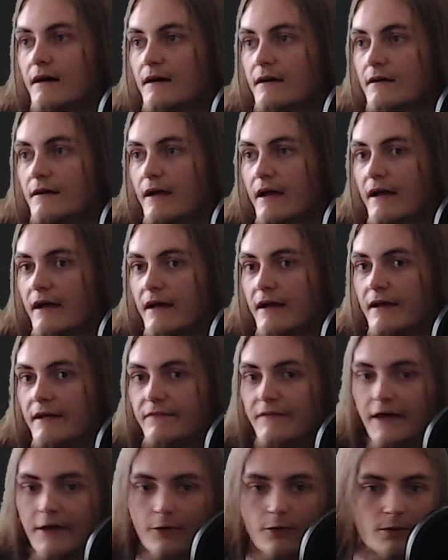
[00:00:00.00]
And
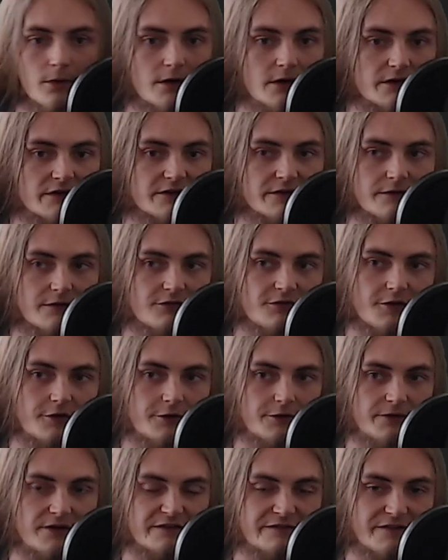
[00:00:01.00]
that'll work. So
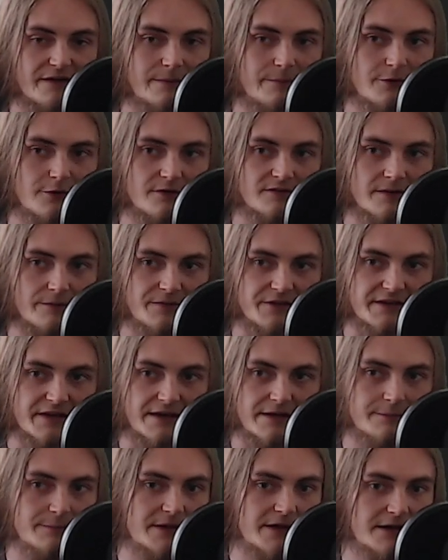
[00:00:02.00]
if I booted up the
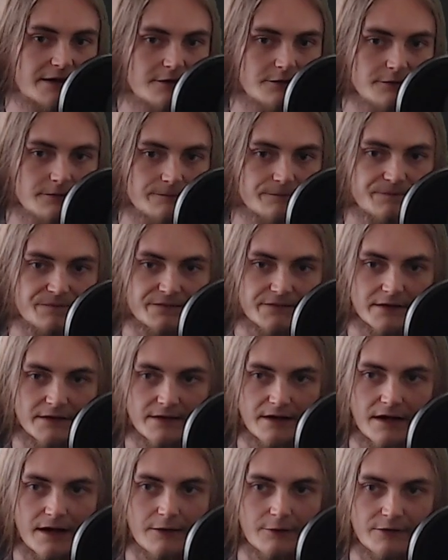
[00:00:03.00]
game now,
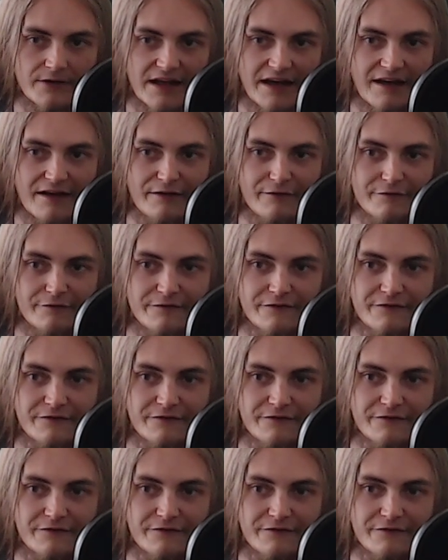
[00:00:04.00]
I would have